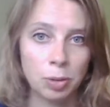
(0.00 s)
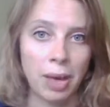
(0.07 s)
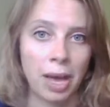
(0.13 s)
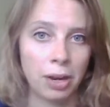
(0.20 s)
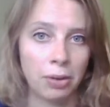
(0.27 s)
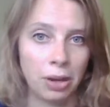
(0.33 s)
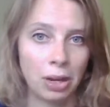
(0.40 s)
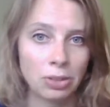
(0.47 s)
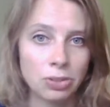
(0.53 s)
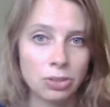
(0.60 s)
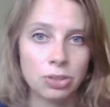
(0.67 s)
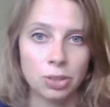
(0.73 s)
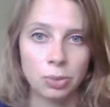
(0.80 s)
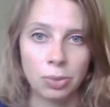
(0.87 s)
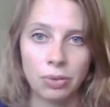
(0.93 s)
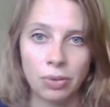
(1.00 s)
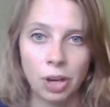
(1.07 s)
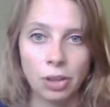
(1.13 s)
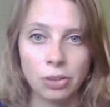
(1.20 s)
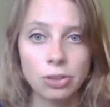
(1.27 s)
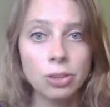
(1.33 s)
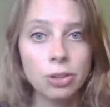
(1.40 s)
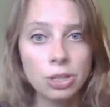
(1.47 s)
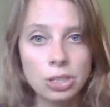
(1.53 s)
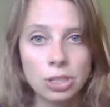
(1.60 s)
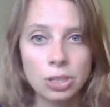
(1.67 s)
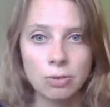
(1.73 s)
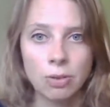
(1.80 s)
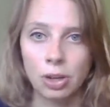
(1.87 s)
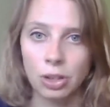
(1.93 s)
backgrounds. So we've got
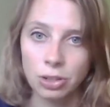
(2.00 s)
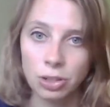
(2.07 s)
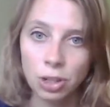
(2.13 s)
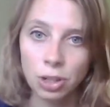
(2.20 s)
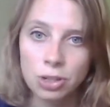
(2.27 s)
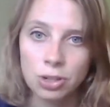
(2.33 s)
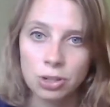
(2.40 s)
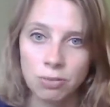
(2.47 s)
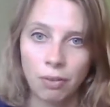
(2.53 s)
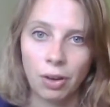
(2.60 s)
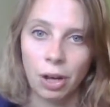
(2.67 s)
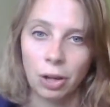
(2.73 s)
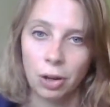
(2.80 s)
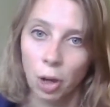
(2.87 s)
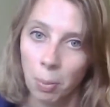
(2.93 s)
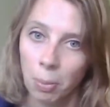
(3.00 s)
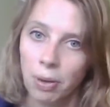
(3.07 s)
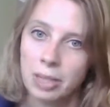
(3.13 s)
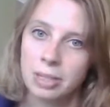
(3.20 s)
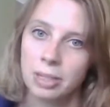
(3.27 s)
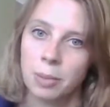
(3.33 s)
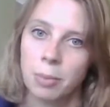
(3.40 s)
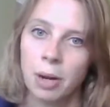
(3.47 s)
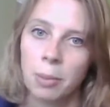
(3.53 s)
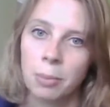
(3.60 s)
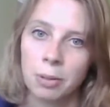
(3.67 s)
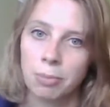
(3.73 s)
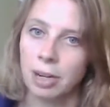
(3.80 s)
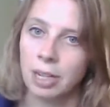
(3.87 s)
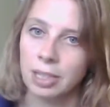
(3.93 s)
nurses, we've got doctors, we've got an operating
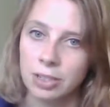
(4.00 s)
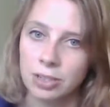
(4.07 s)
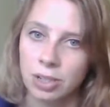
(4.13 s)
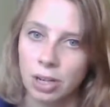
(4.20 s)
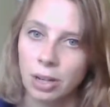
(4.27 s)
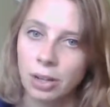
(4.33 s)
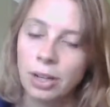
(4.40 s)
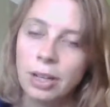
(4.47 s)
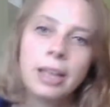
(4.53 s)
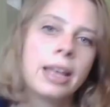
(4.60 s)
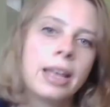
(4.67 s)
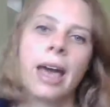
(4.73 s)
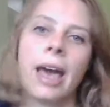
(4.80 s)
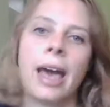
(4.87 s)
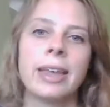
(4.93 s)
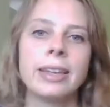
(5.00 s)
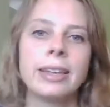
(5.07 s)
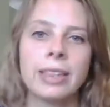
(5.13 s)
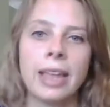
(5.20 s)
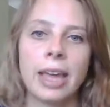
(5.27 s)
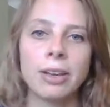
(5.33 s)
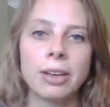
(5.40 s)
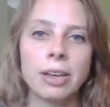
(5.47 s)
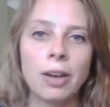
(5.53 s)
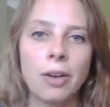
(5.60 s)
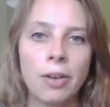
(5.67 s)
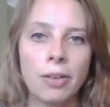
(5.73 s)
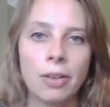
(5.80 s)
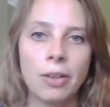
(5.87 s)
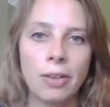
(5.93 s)
department practitioner, and they,
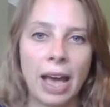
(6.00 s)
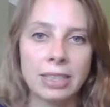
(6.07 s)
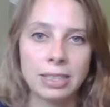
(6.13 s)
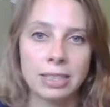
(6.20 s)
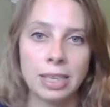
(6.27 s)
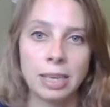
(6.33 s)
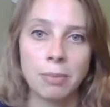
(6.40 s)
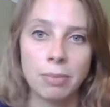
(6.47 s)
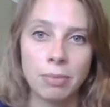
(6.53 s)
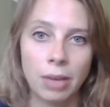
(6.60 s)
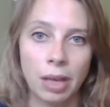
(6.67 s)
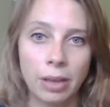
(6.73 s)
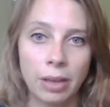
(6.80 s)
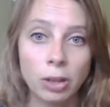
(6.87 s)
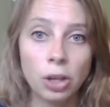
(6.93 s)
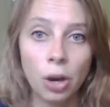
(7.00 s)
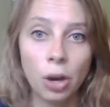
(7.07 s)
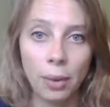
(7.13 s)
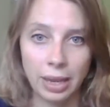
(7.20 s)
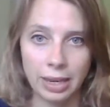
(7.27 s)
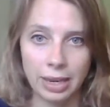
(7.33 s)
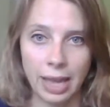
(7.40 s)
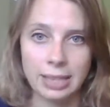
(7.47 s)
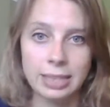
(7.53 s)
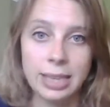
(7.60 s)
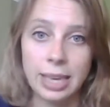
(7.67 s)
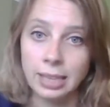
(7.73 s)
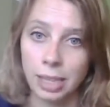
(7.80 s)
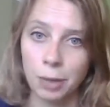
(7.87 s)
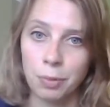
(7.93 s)
as a team, go in and
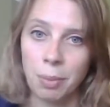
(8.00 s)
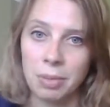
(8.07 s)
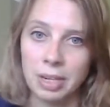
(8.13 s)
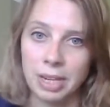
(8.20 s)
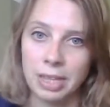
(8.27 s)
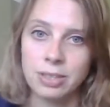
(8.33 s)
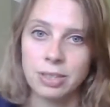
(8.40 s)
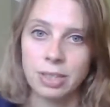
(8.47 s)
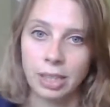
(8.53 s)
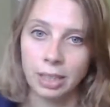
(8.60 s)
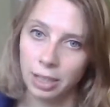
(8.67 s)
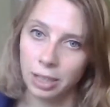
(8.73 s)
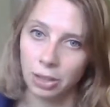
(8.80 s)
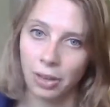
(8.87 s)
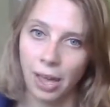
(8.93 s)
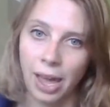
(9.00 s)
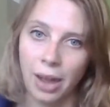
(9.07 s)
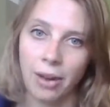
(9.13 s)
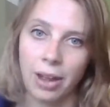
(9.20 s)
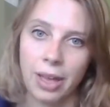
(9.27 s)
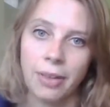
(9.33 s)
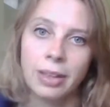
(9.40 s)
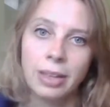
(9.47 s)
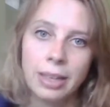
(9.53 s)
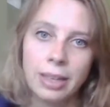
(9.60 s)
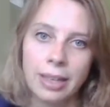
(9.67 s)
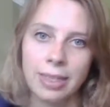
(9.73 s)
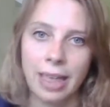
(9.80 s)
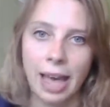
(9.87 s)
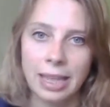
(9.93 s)
take the equipment into the clinical area
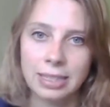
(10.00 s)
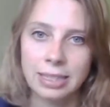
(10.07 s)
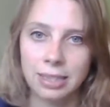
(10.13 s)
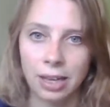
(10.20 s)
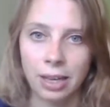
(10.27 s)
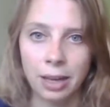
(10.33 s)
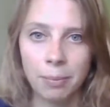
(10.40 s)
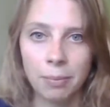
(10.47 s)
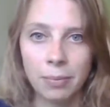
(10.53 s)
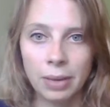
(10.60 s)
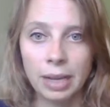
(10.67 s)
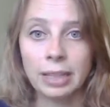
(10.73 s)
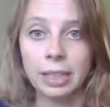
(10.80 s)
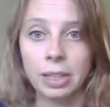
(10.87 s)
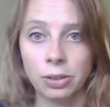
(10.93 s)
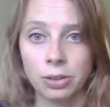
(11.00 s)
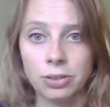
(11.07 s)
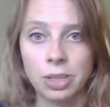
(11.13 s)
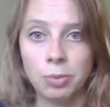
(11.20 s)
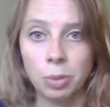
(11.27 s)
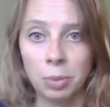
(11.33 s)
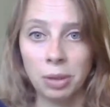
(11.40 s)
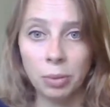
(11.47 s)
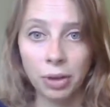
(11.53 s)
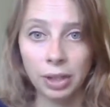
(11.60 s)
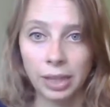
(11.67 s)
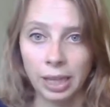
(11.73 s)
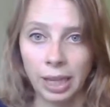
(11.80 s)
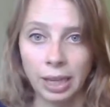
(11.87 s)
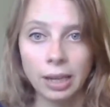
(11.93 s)
that a clinical team will be
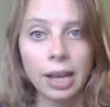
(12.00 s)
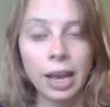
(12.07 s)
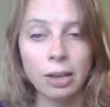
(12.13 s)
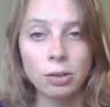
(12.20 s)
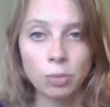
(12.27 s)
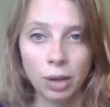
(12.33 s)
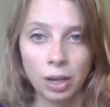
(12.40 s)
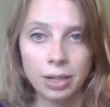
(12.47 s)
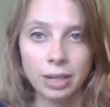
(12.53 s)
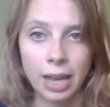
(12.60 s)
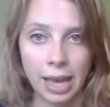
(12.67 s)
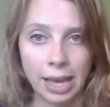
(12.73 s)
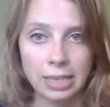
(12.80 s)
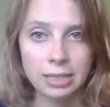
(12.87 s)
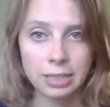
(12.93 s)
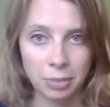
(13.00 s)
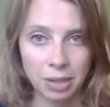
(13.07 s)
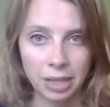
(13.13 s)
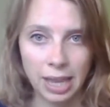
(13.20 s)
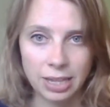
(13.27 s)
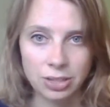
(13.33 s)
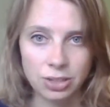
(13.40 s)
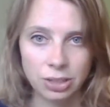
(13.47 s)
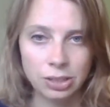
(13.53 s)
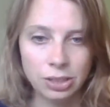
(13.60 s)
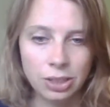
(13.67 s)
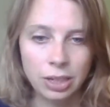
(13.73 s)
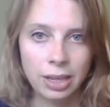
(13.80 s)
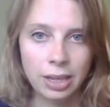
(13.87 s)
working in and run a simulation